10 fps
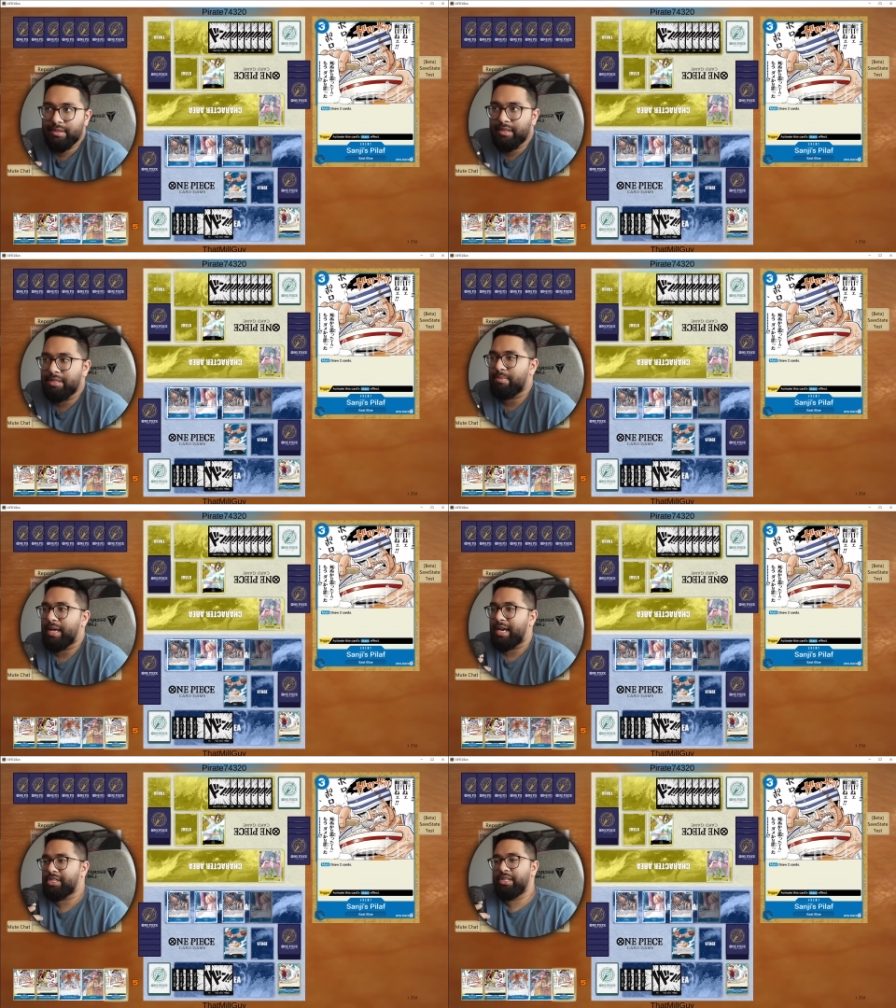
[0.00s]
This
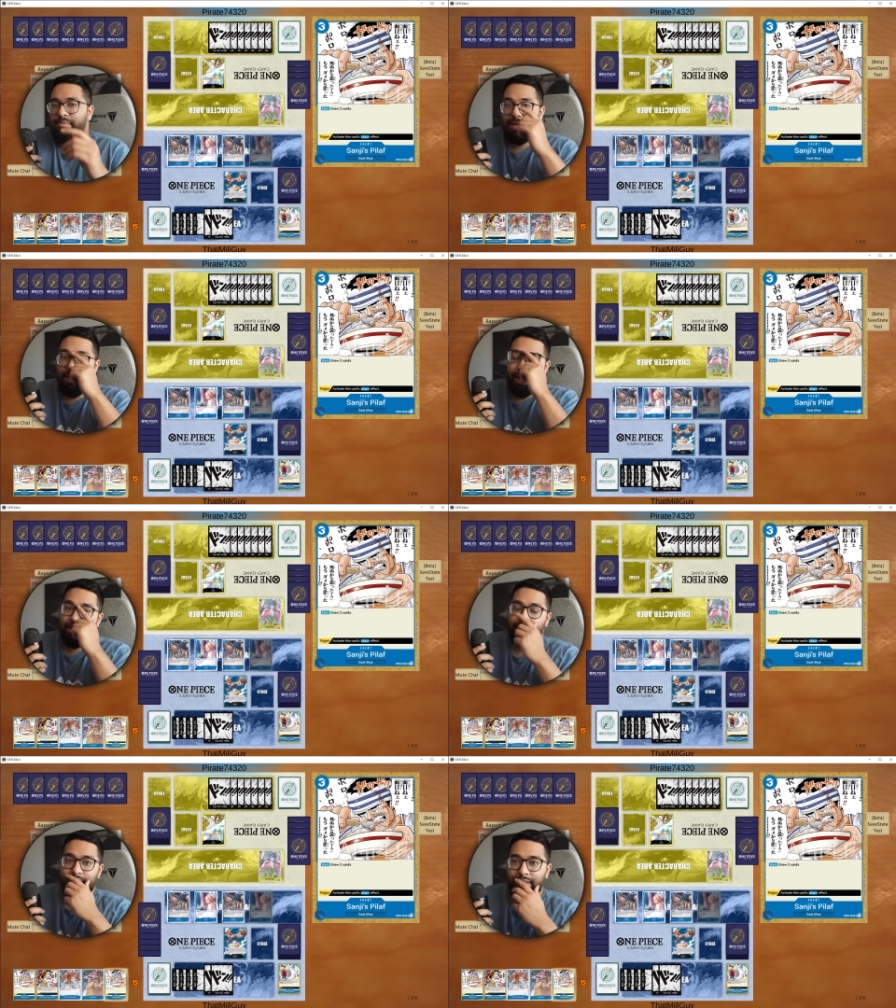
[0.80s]
might actually be
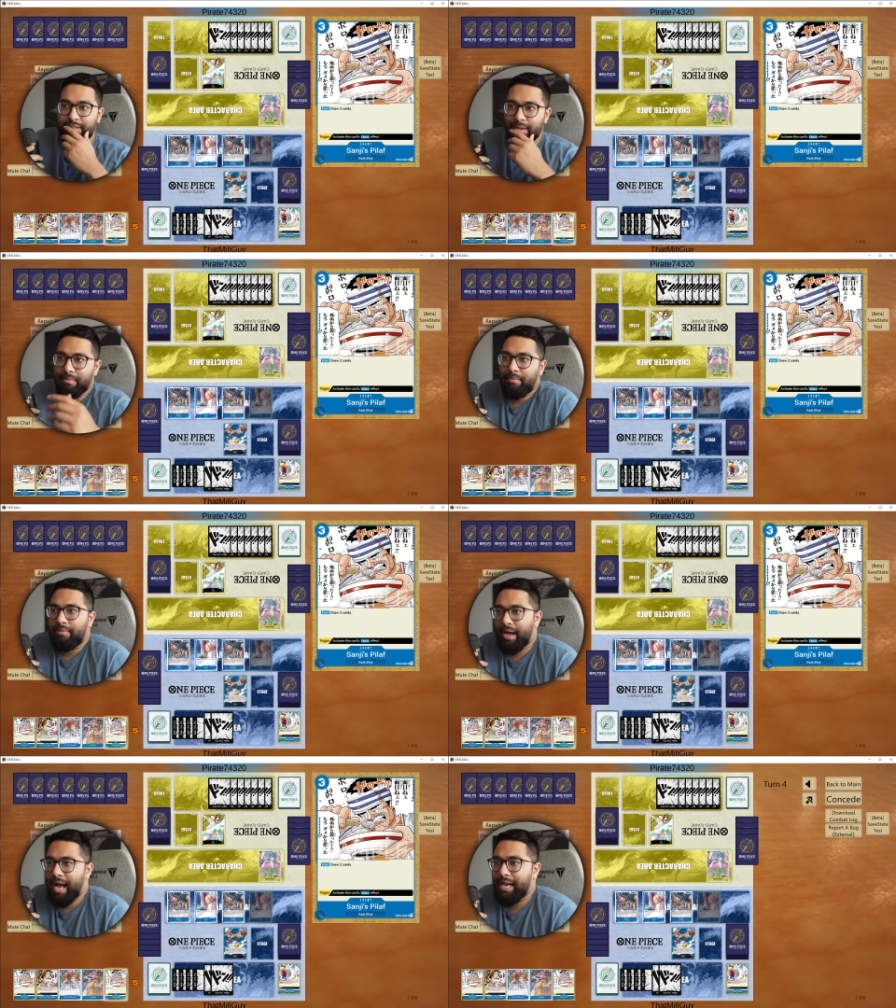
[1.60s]
like
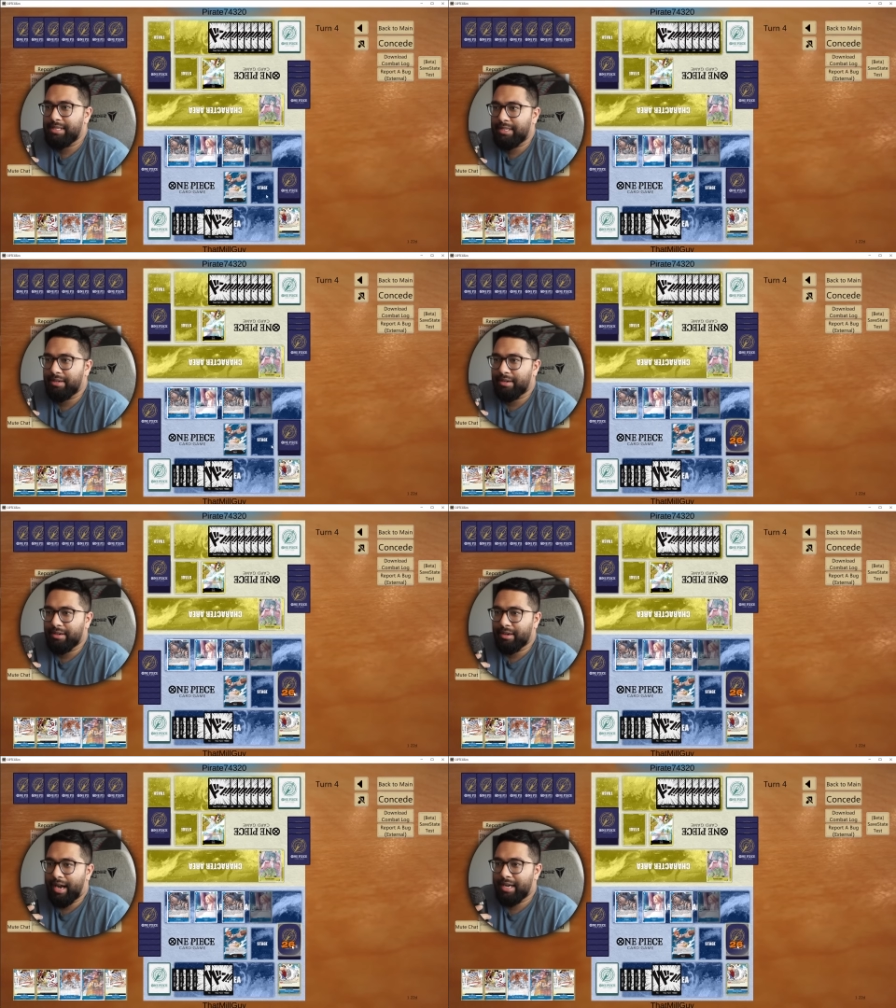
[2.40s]
some high
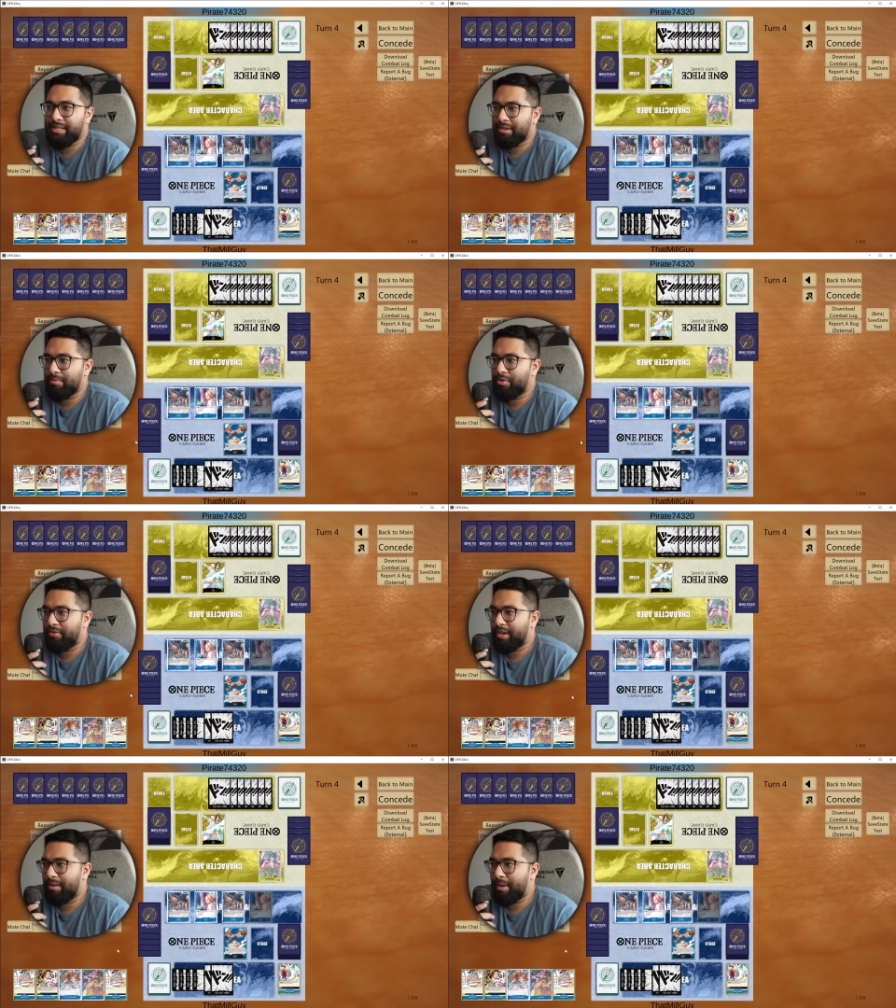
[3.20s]
tier high tier
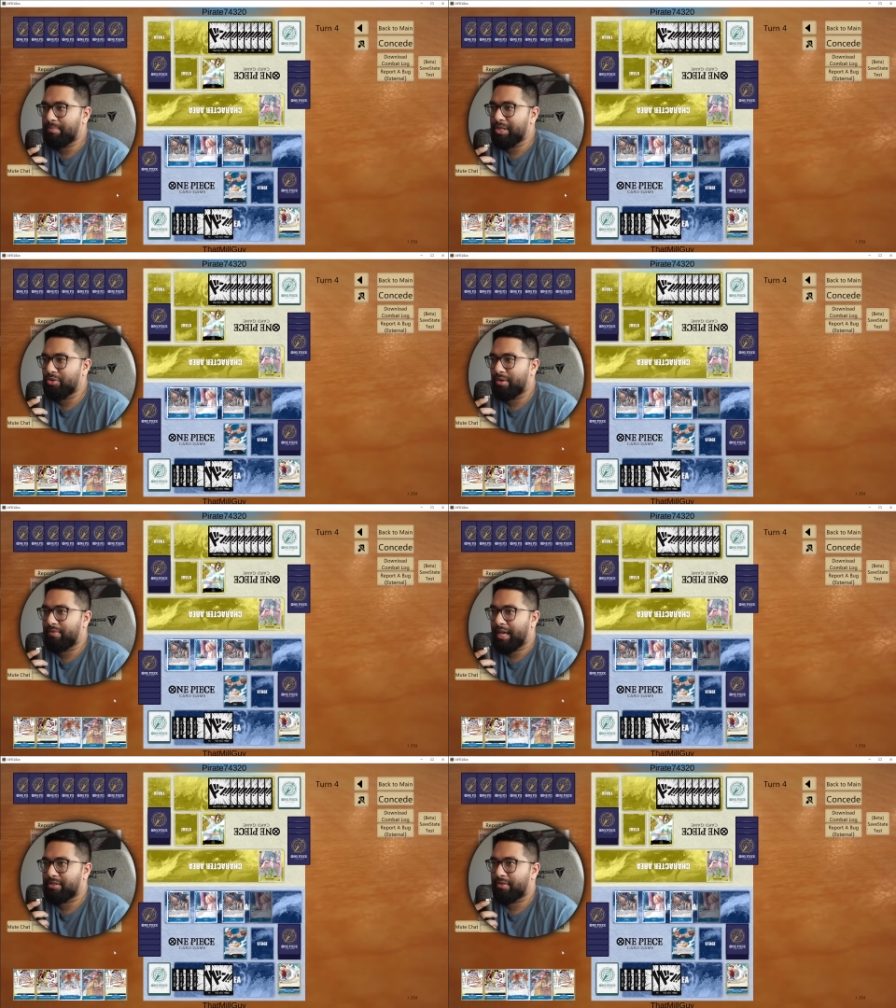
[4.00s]
move here. It might be too
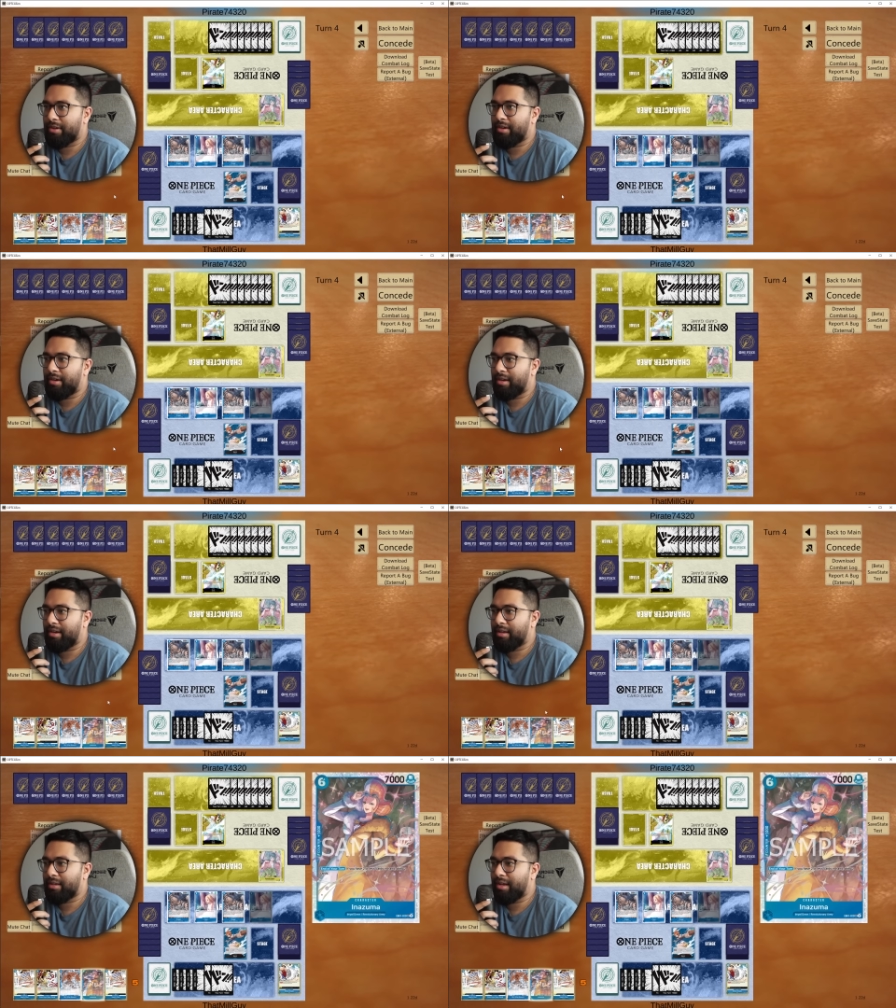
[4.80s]
advanced for all,
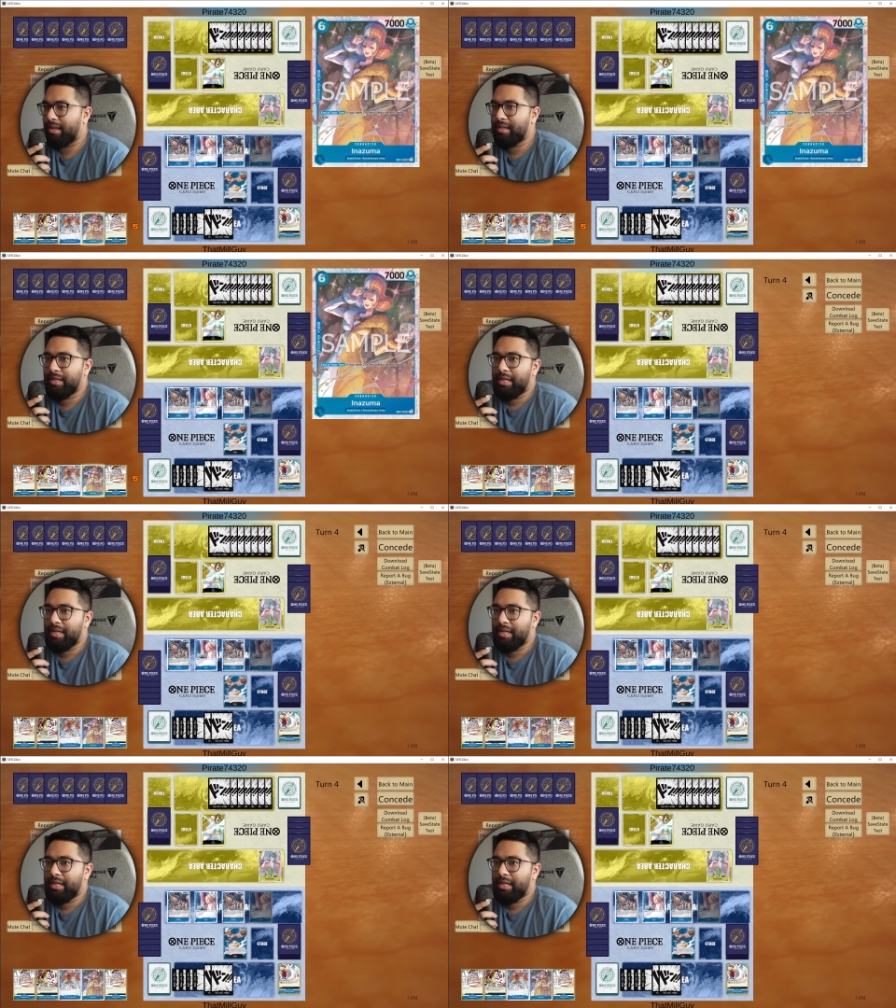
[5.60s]
all of y'all.